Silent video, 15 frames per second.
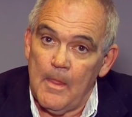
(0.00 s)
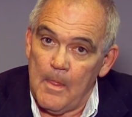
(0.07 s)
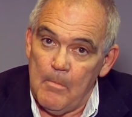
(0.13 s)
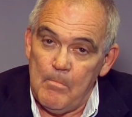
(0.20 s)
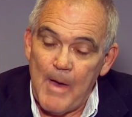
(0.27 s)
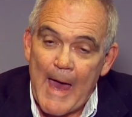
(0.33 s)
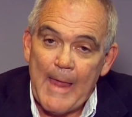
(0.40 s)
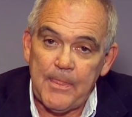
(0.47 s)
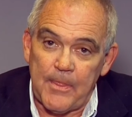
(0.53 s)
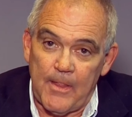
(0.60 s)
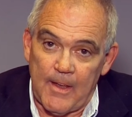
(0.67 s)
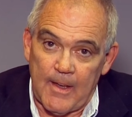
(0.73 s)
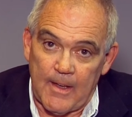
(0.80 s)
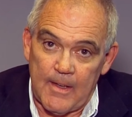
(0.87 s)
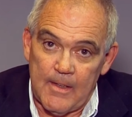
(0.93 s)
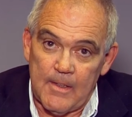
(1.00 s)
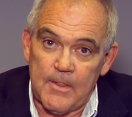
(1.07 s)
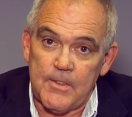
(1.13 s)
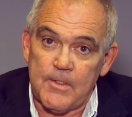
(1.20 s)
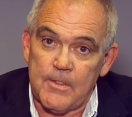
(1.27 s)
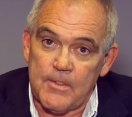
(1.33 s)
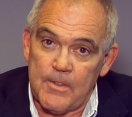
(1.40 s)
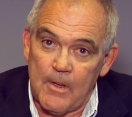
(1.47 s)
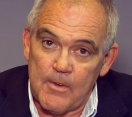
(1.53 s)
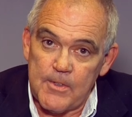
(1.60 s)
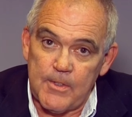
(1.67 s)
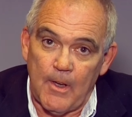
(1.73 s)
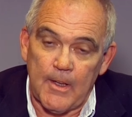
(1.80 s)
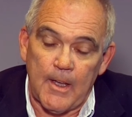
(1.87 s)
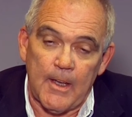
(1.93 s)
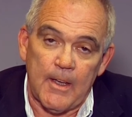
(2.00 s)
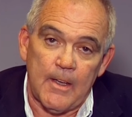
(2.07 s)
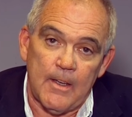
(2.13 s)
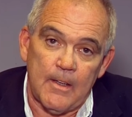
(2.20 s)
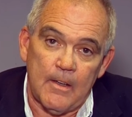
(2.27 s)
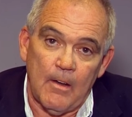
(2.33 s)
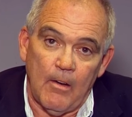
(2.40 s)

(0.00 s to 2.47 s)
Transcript: The bad thing is they're sucking in